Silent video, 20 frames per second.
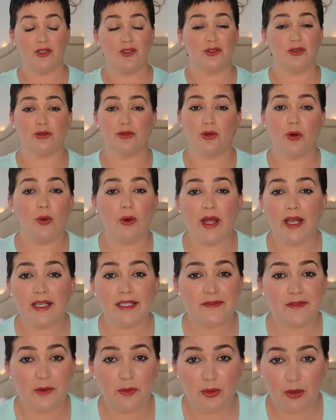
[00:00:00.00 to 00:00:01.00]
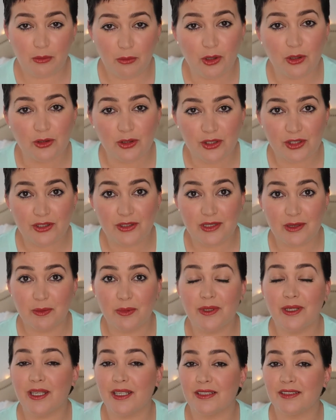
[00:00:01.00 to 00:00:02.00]
so don't ask for promotions
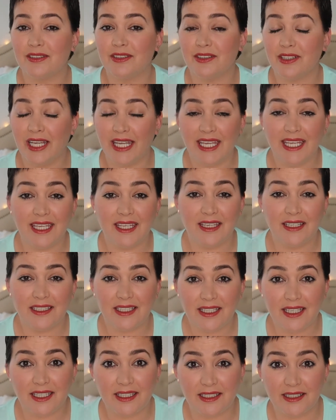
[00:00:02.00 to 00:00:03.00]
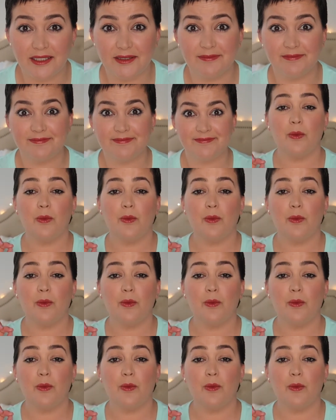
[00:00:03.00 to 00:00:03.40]
because you ain't getting any